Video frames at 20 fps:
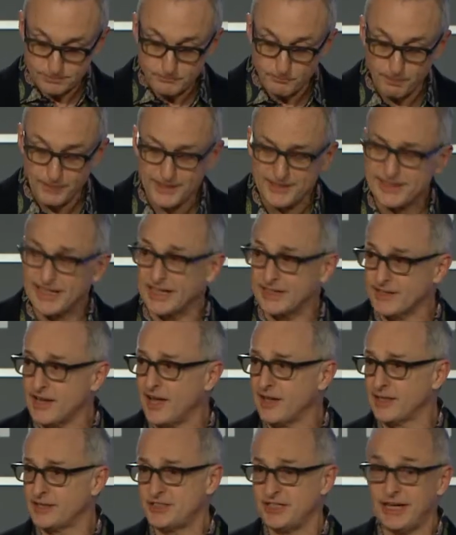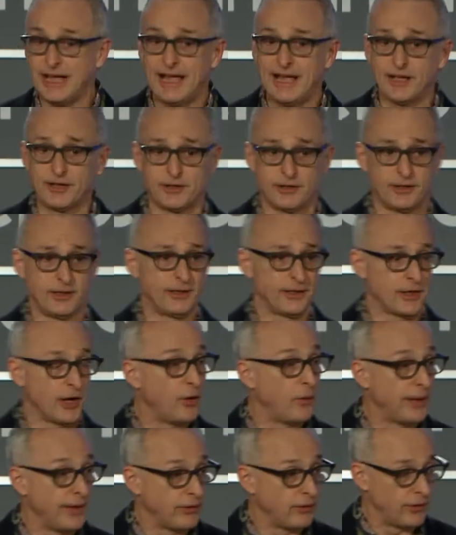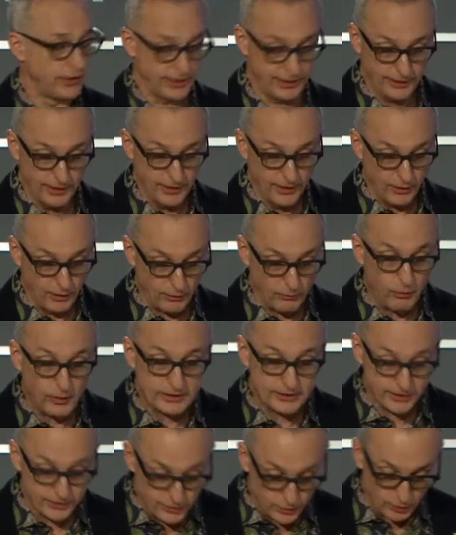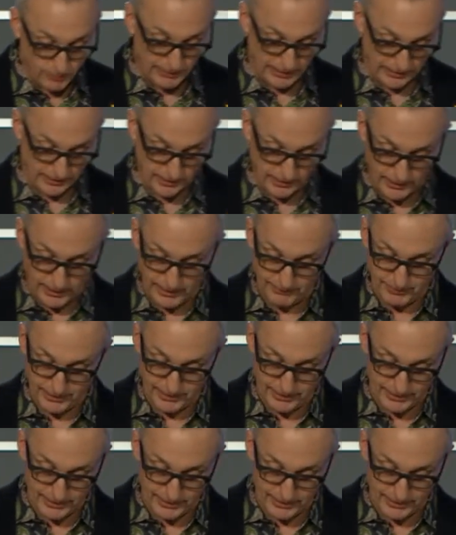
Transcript: the technology angle going on, on what to do about climate.